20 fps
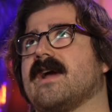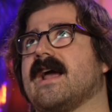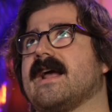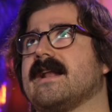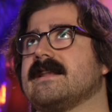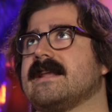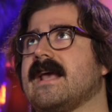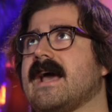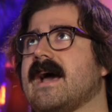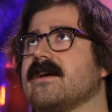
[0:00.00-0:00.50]

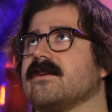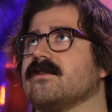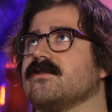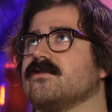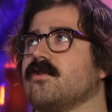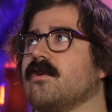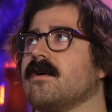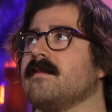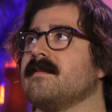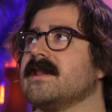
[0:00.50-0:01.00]
great.
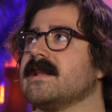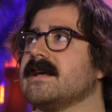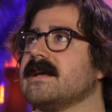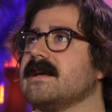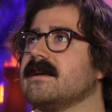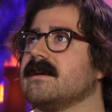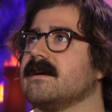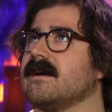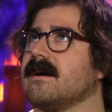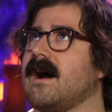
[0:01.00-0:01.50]
Yeah, yeah.
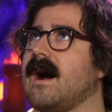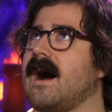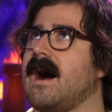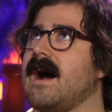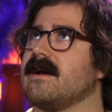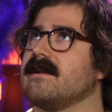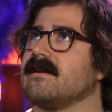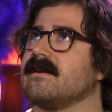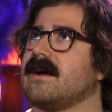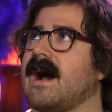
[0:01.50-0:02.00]
Normally,
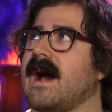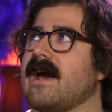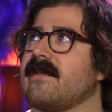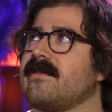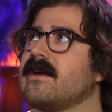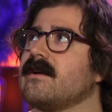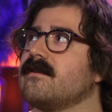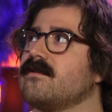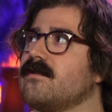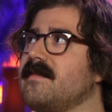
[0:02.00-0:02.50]
I, I
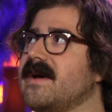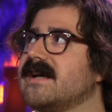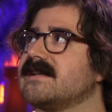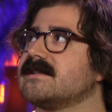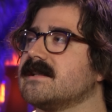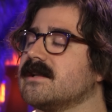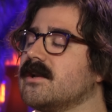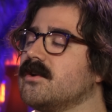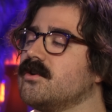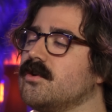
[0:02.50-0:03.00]
think the
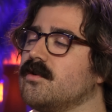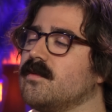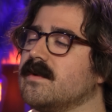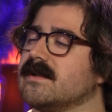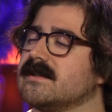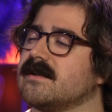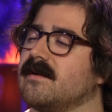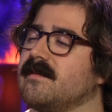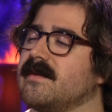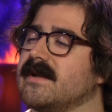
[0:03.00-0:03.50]
best thing to do
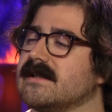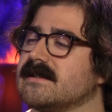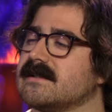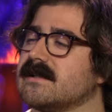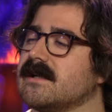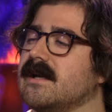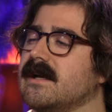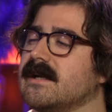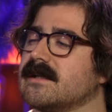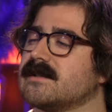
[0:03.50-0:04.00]
when
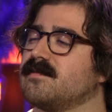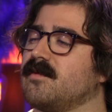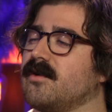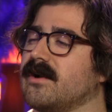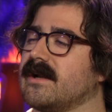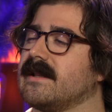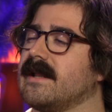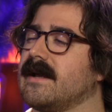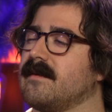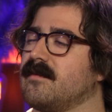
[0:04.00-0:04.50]
somebody's
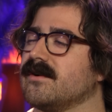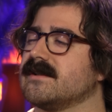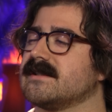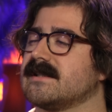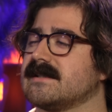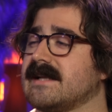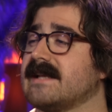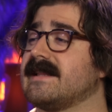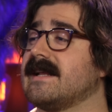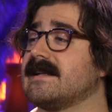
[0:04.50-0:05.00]
exploiting labor is
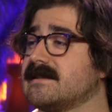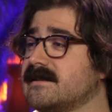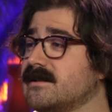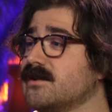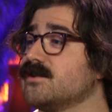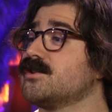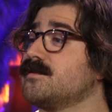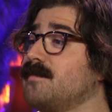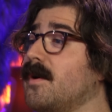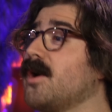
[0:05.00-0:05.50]
to say that's
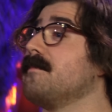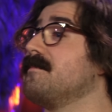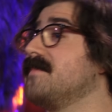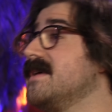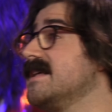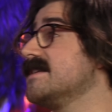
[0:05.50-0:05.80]
smart